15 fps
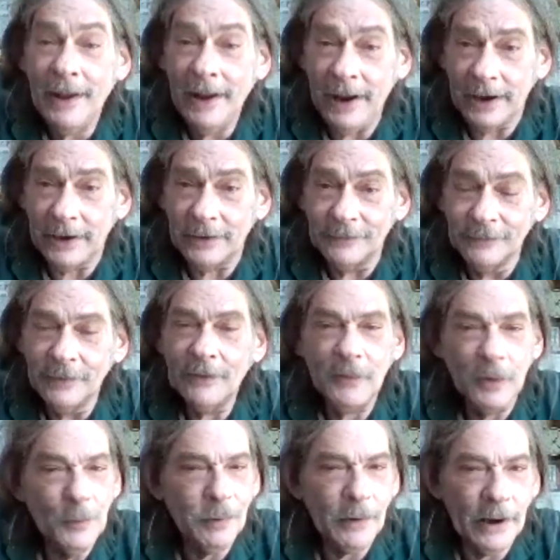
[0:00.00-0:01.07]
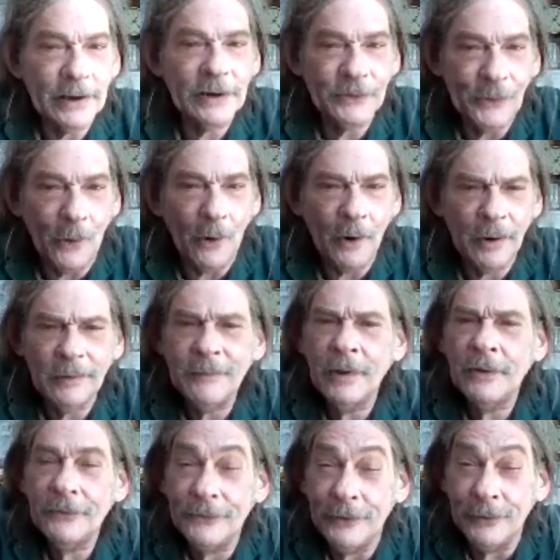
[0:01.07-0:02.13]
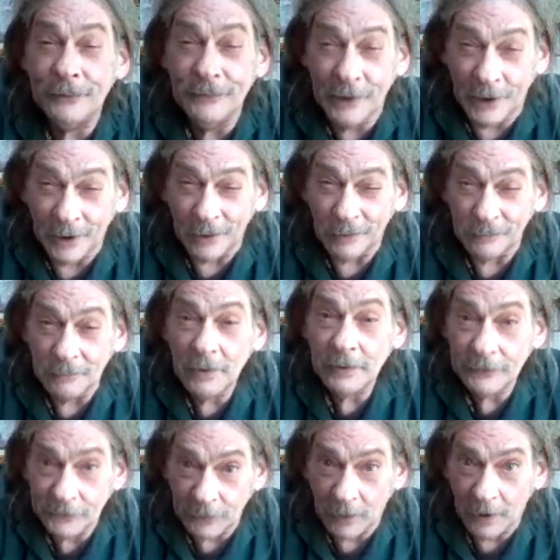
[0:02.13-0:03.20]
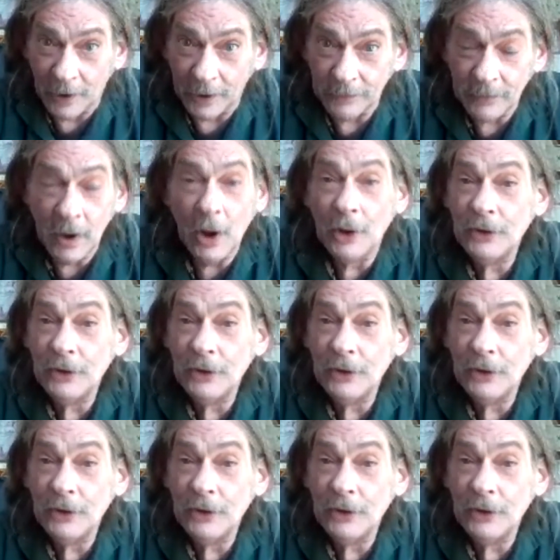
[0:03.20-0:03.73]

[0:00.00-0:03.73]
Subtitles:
hey, if you play guitar, tune down, try it.